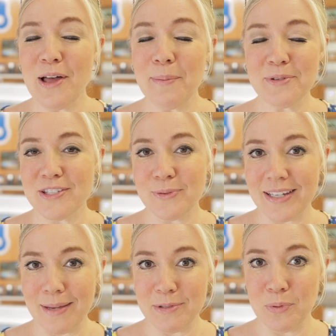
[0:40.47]
options when
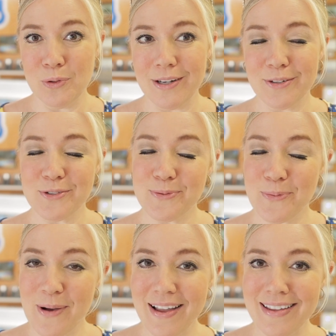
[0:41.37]
it came to pool colors,
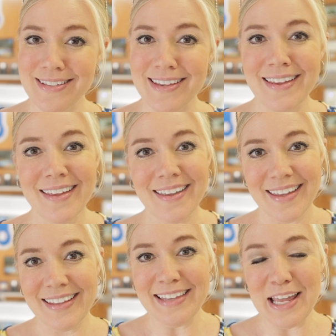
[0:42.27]
white
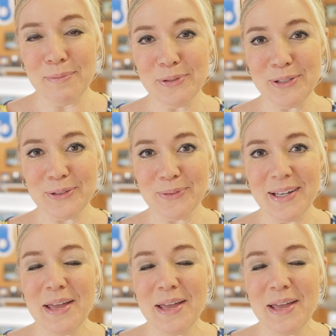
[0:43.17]
and light blue.